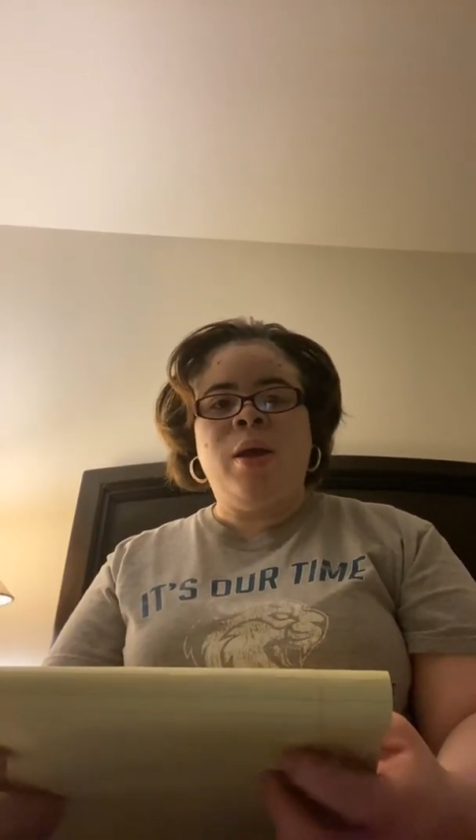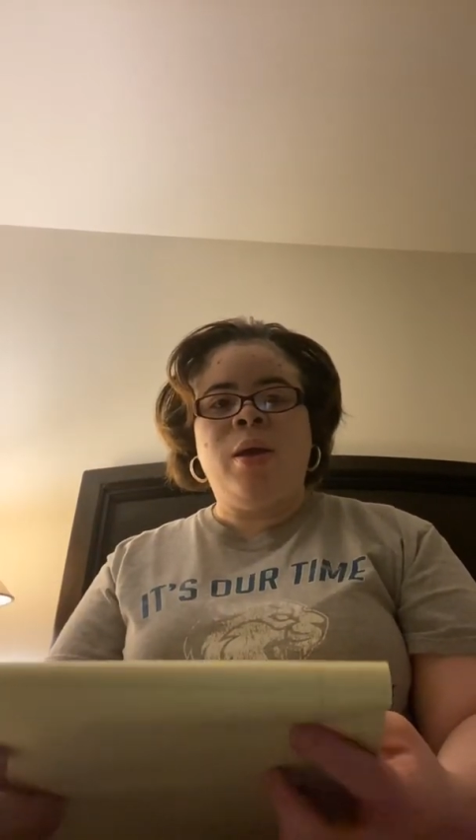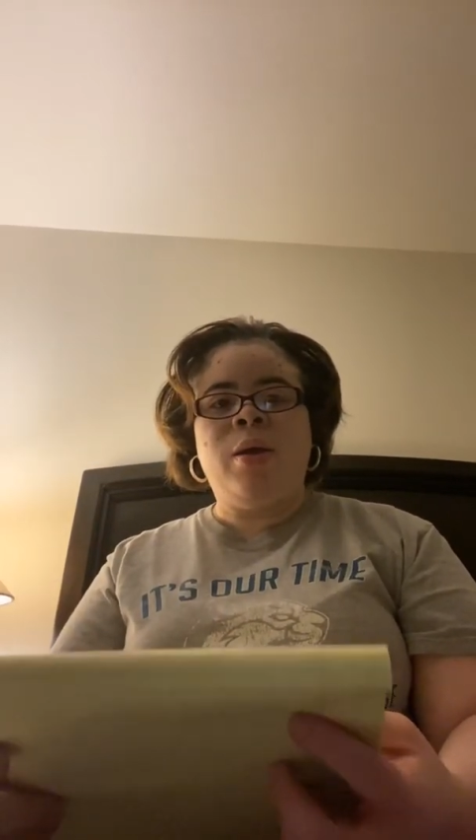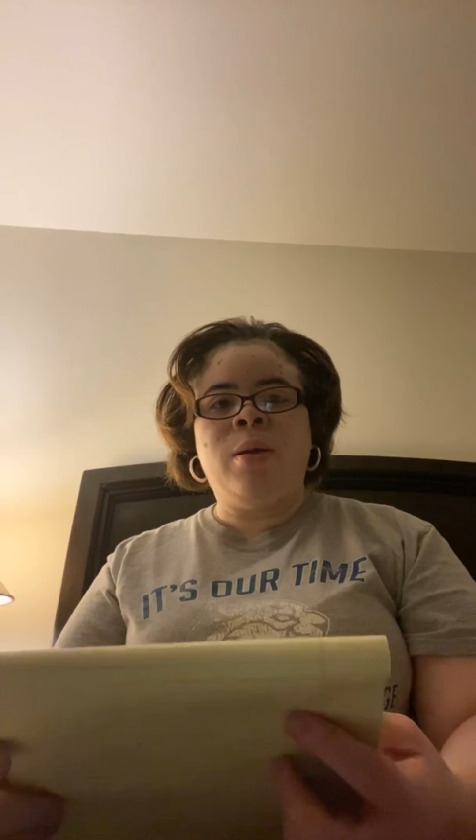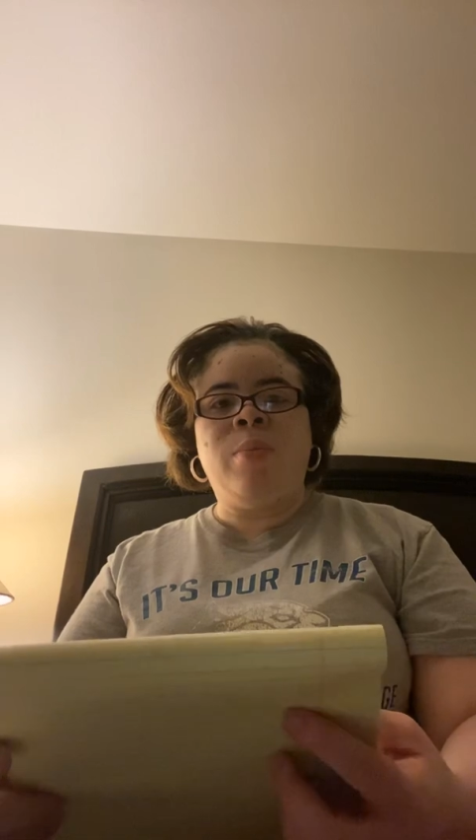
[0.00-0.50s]

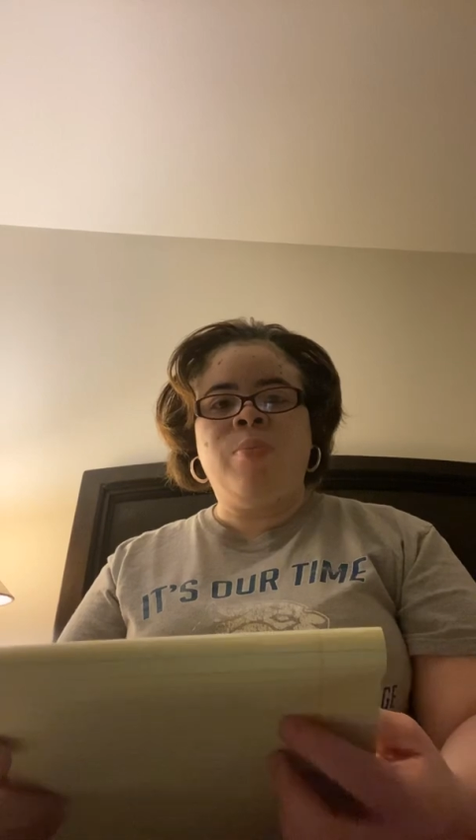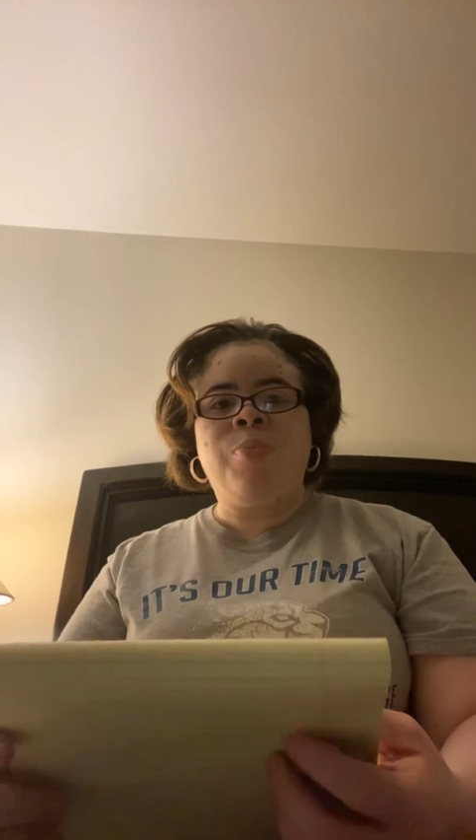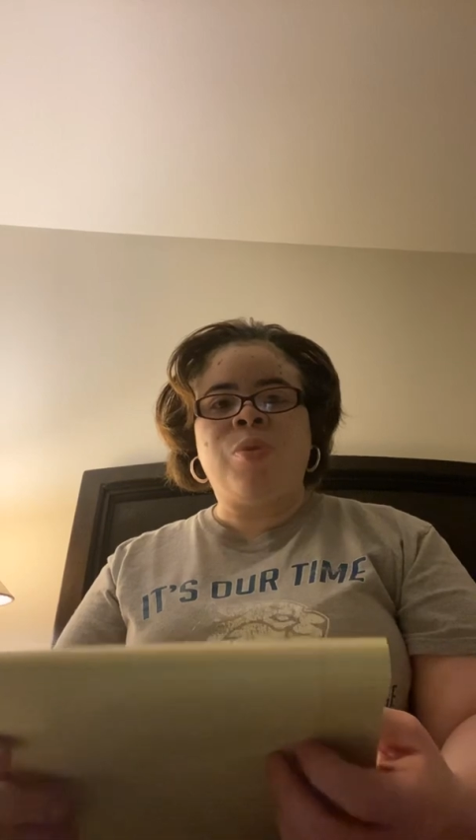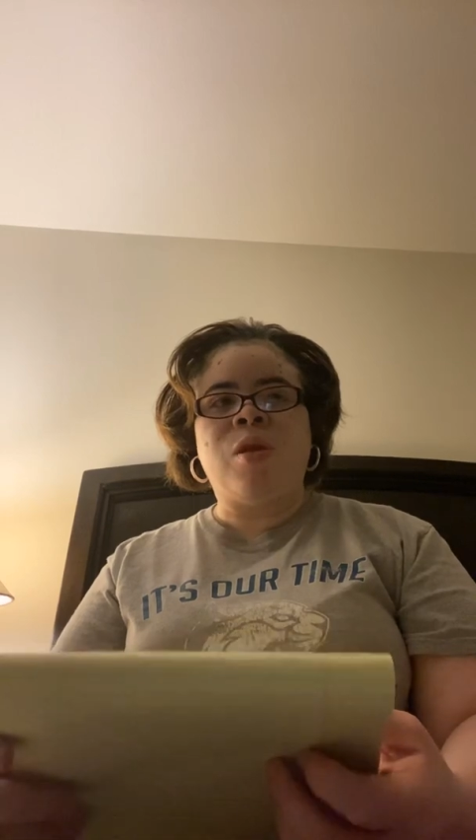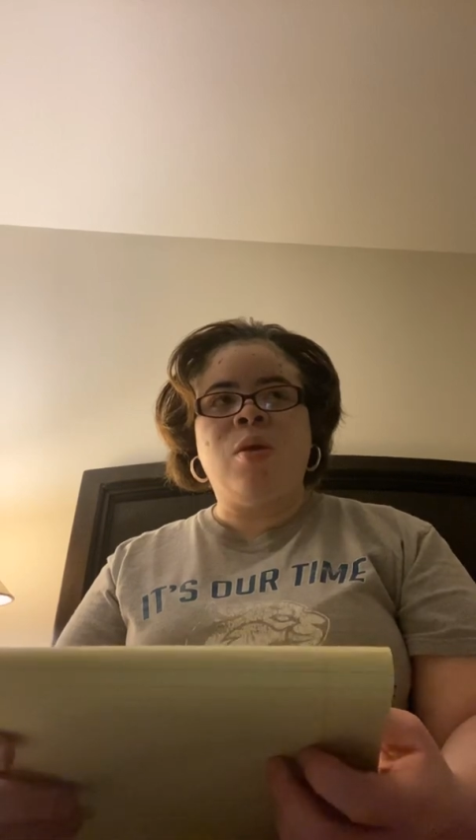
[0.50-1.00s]
Um,
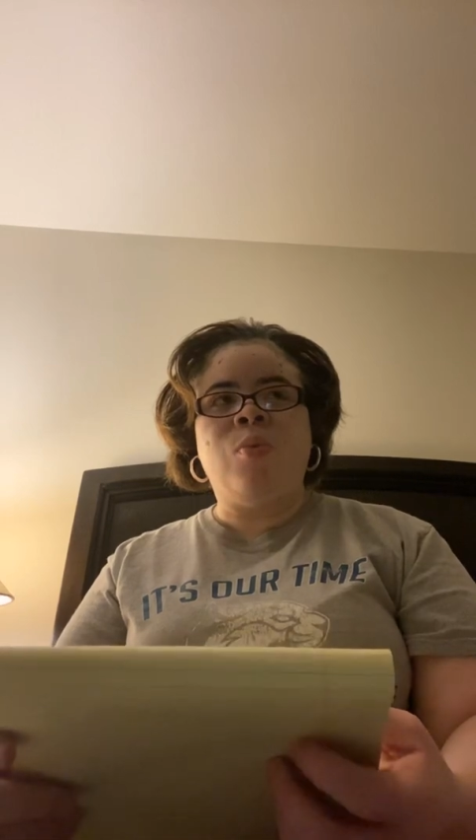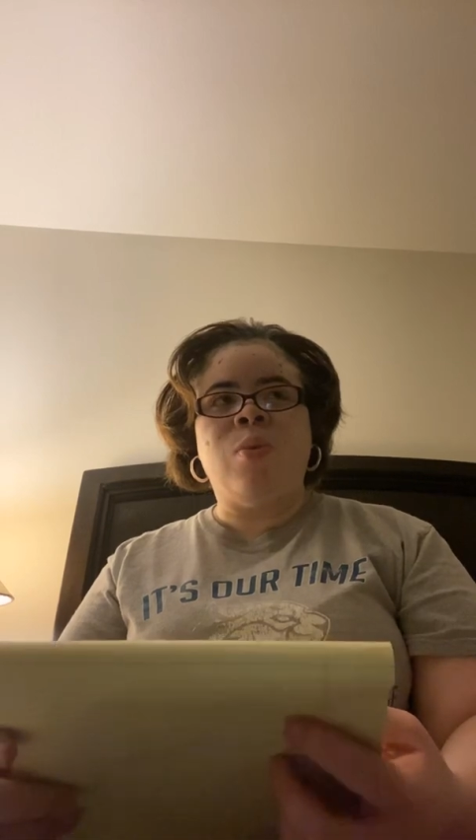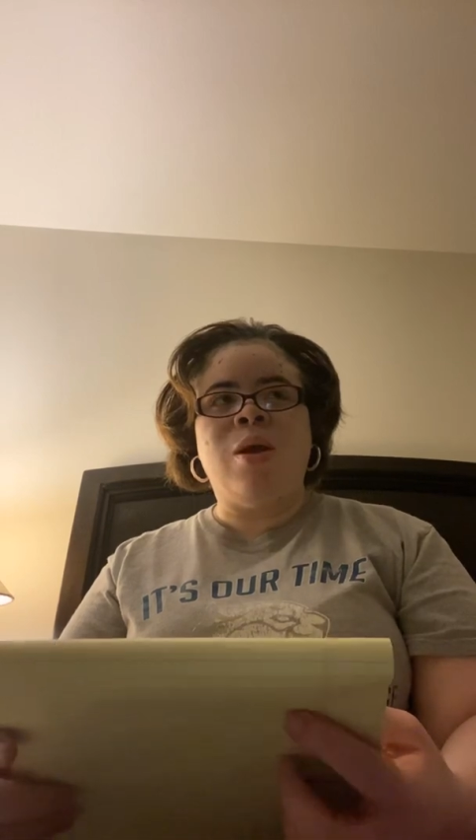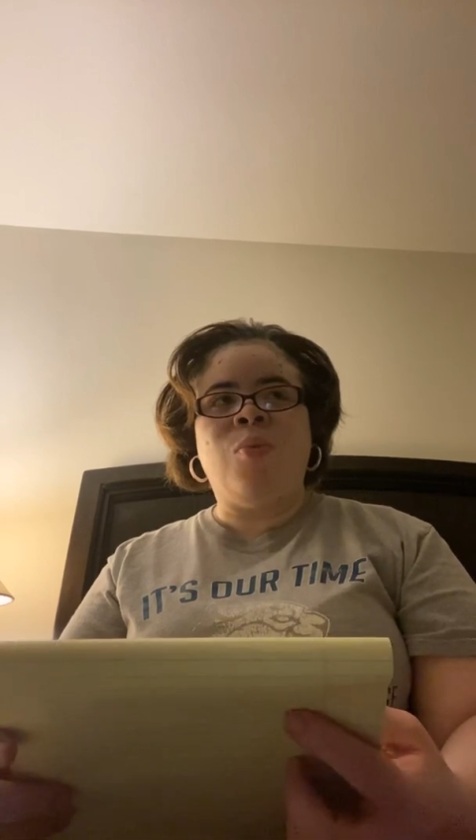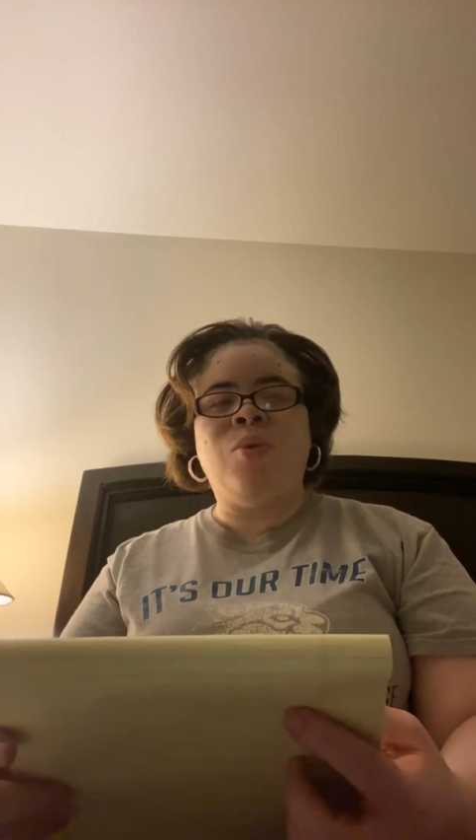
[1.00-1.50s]

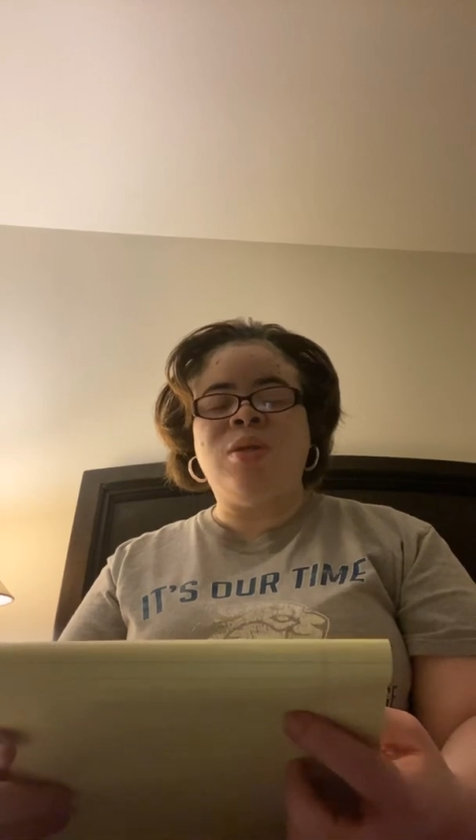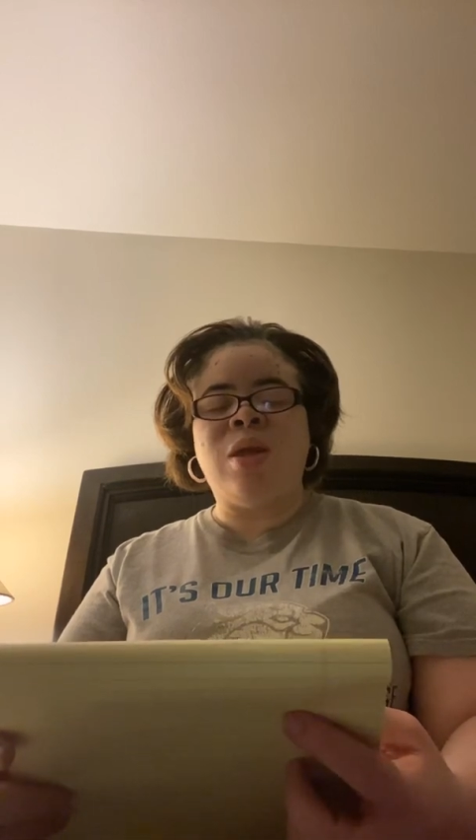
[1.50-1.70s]
was